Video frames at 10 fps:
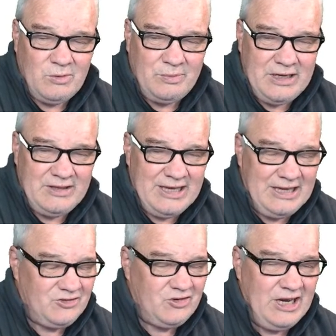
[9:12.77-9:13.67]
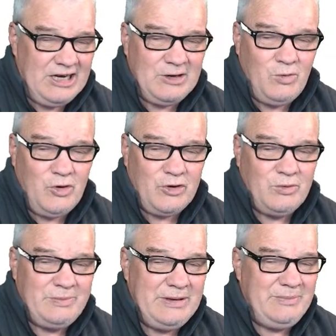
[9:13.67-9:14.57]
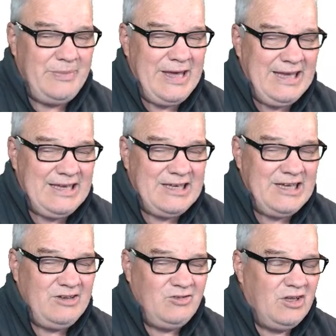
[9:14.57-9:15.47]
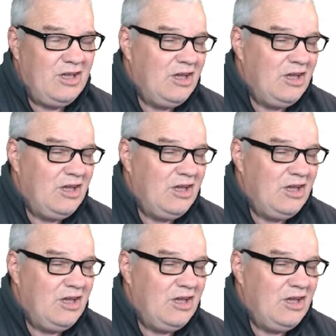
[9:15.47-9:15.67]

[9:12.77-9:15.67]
be that standing water will be back again